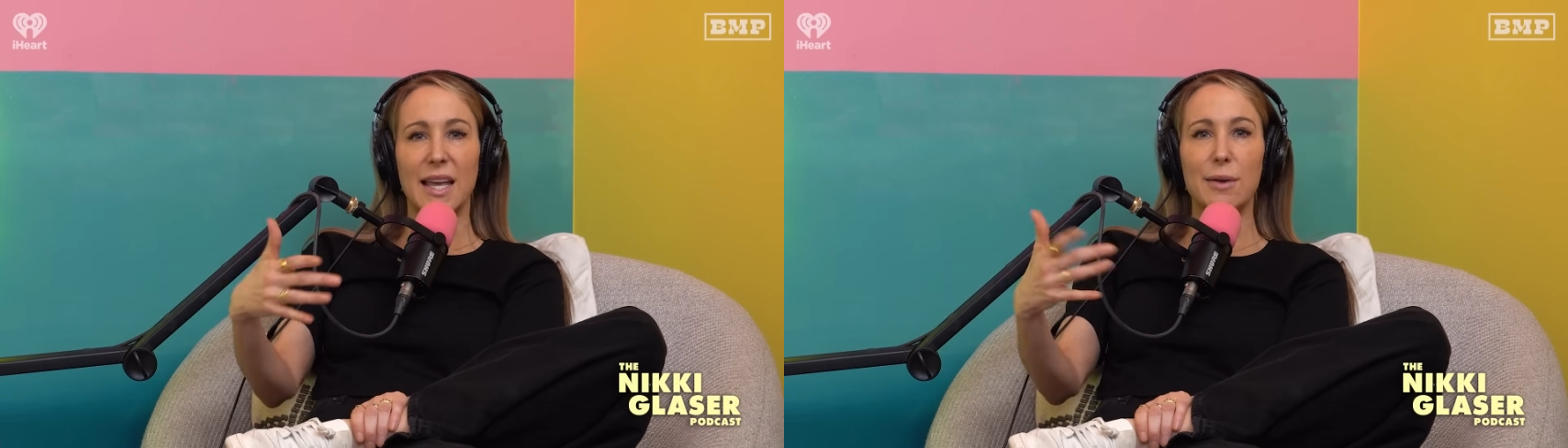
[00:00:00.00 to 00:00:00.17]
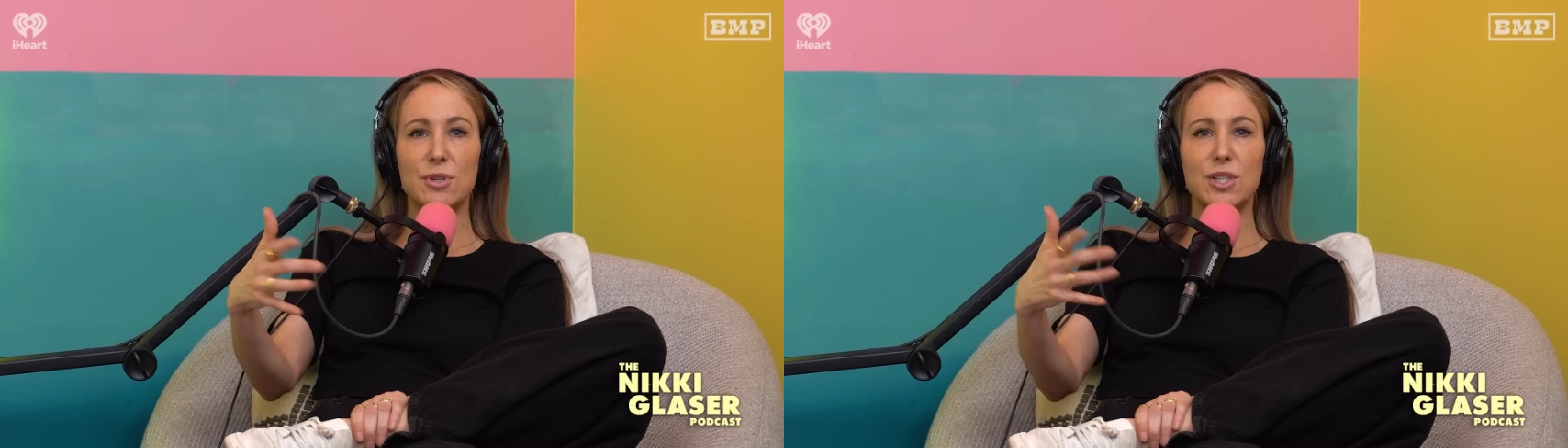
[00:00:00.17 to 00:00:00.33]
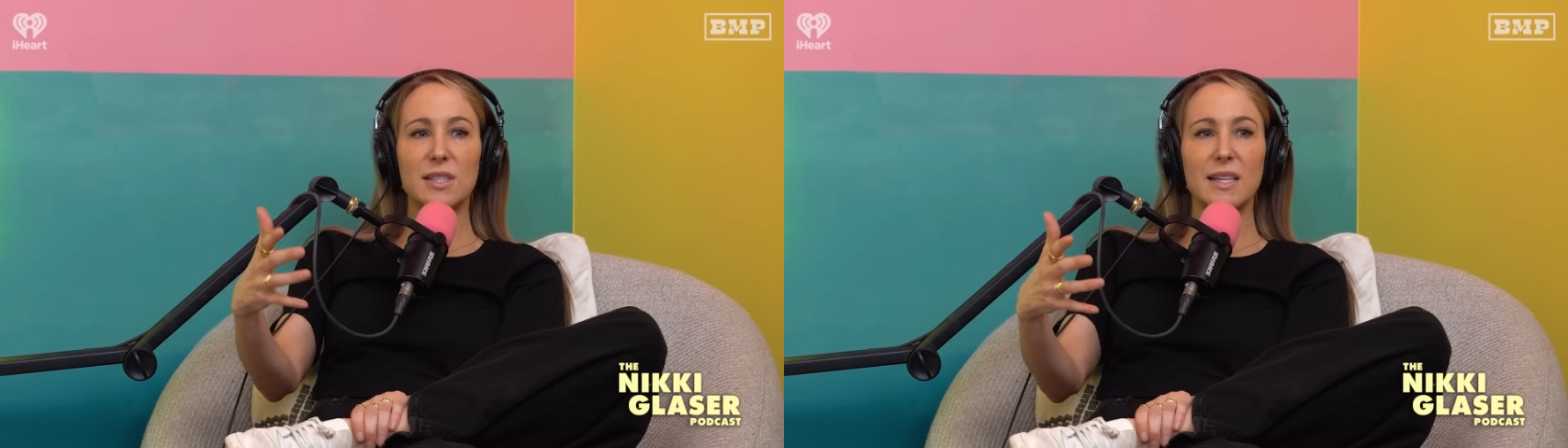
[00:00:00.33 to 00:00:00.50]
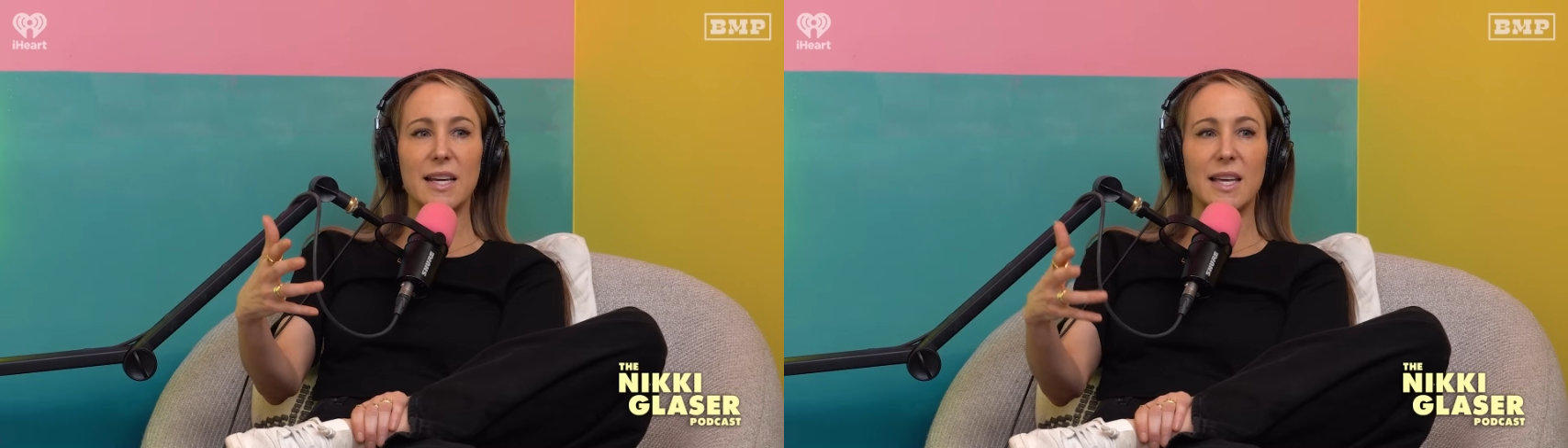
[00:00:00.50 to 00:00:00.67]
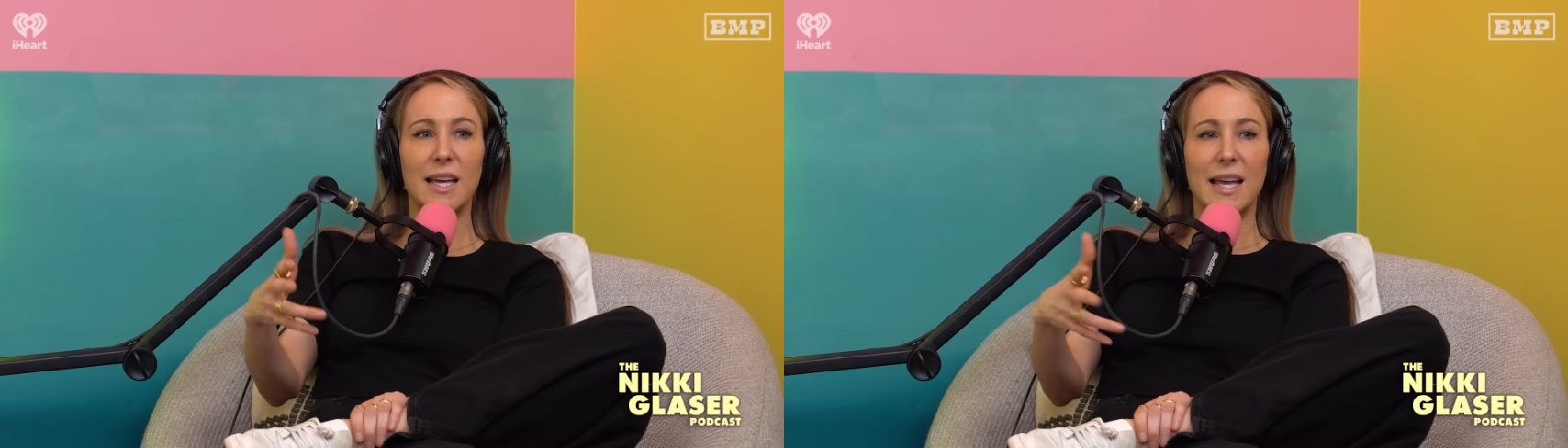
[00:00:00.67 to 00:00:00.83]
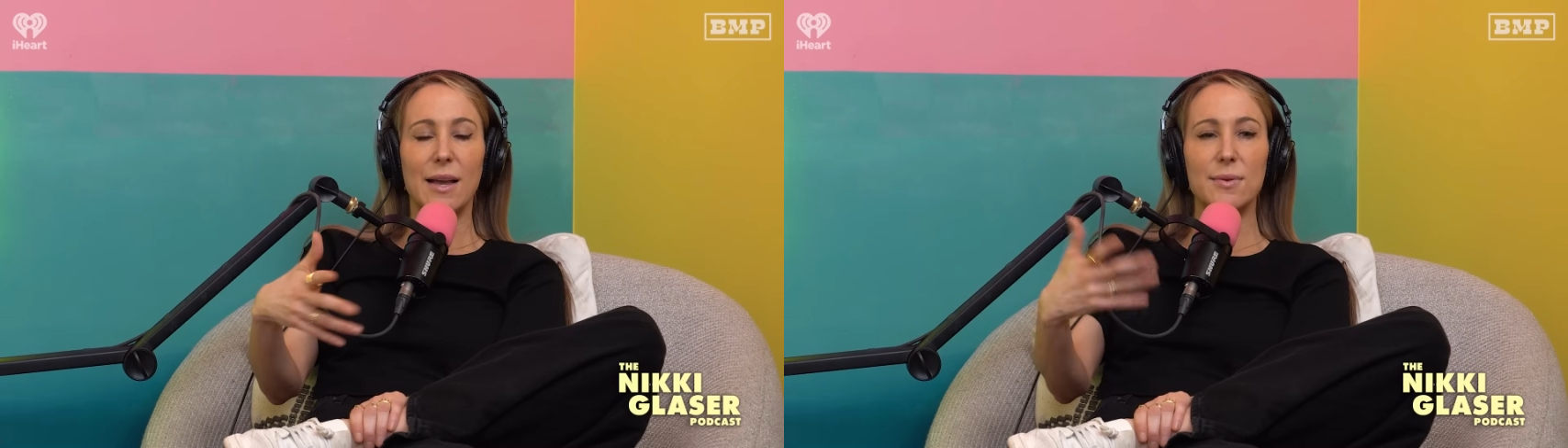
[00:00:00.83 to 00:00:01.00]
It was just
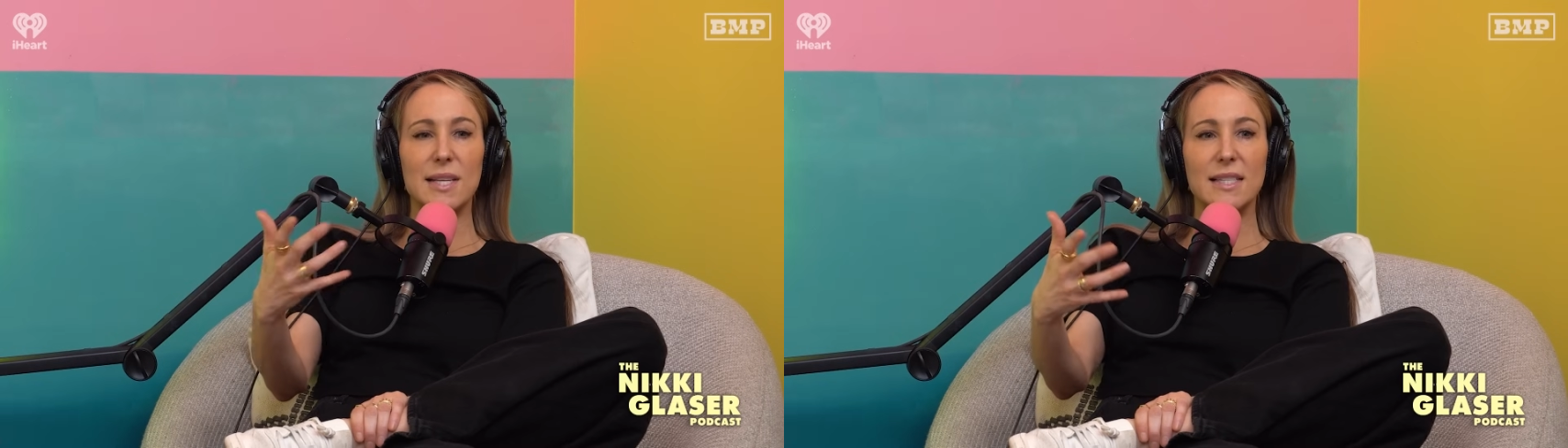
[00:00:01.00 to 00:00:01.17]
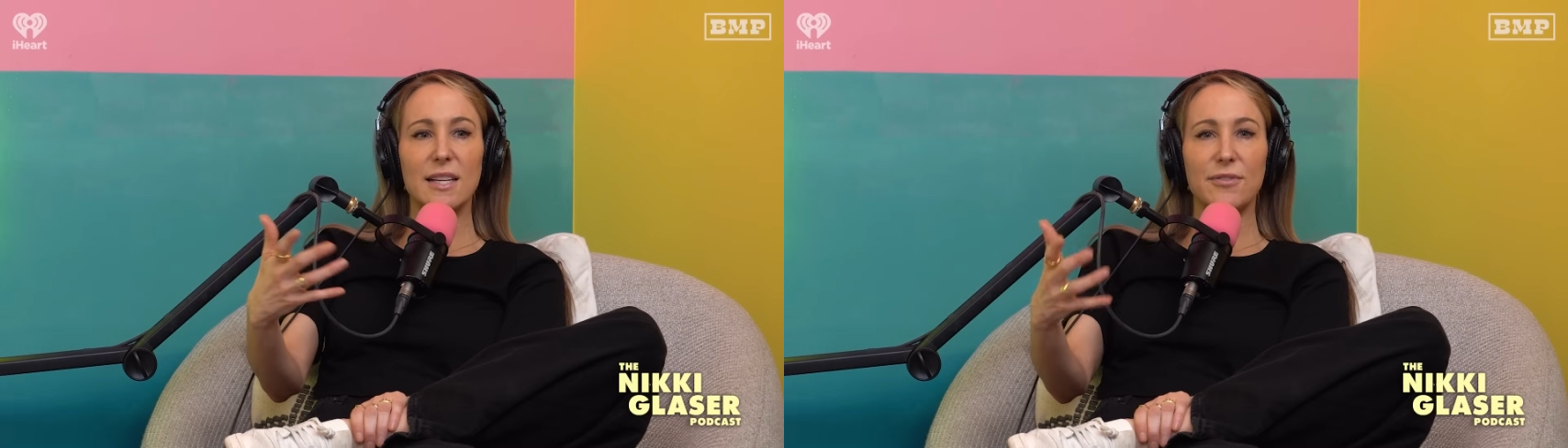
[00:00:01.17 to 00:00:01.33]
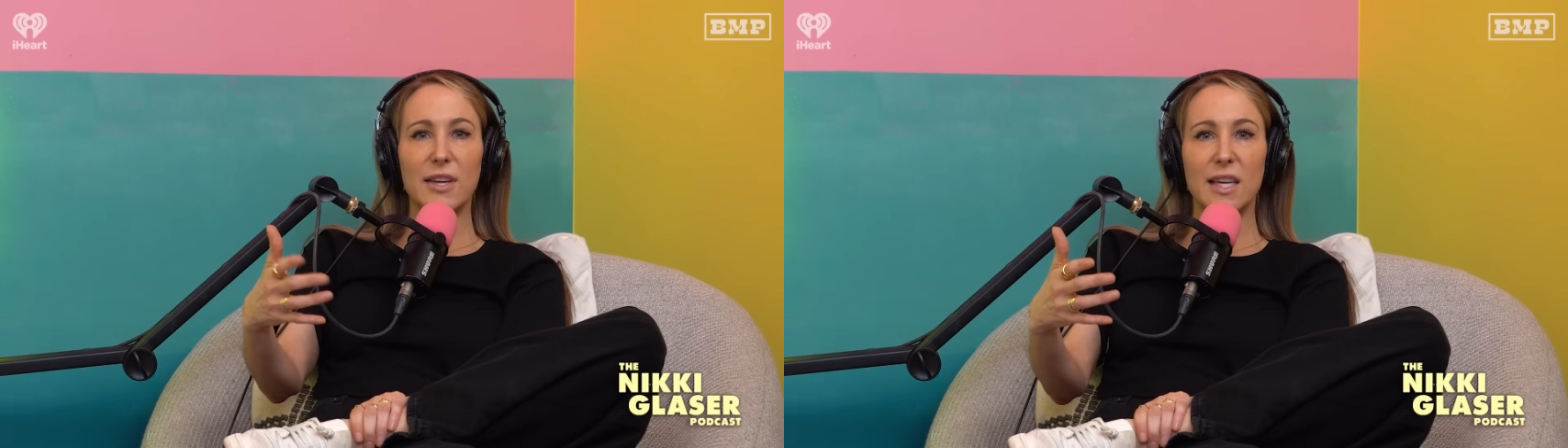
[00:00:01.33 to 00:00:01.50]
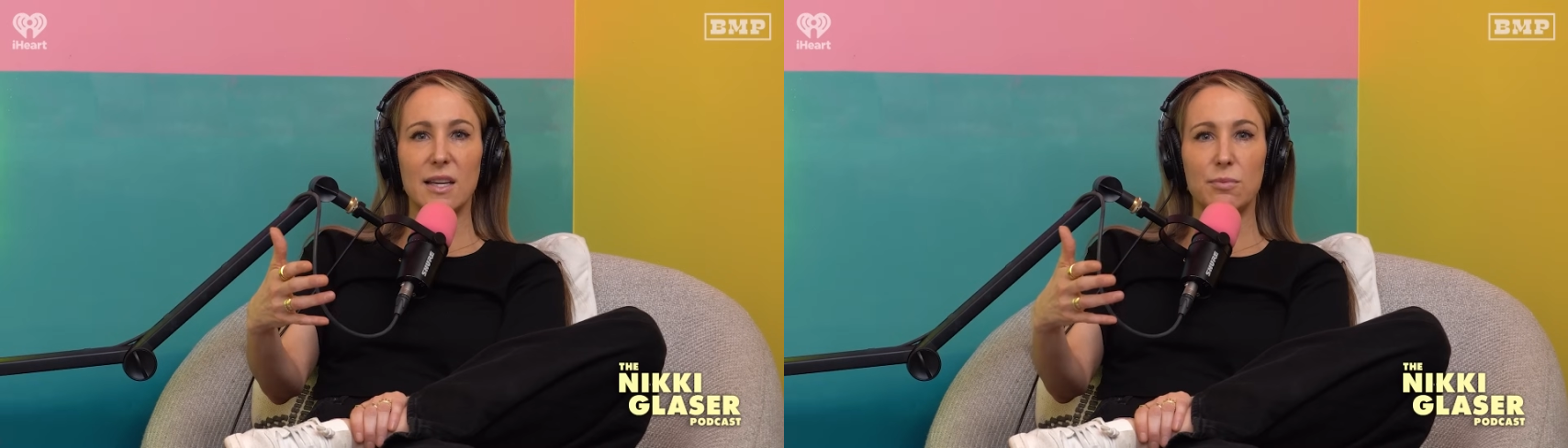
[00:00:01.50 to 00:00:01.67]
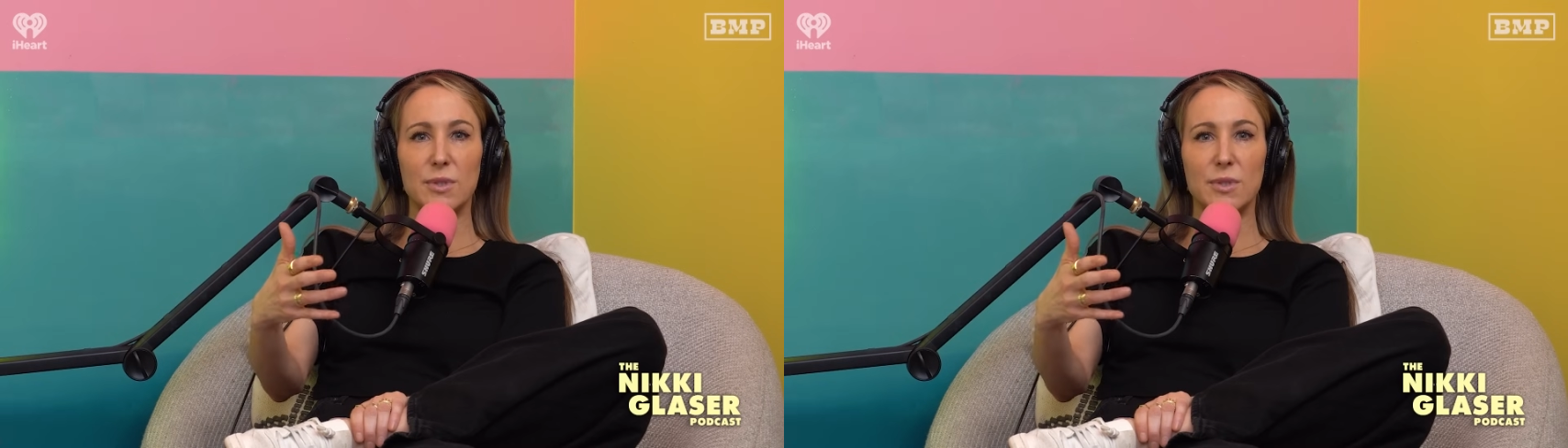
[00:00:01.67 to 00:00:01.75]
like, it was as if a kid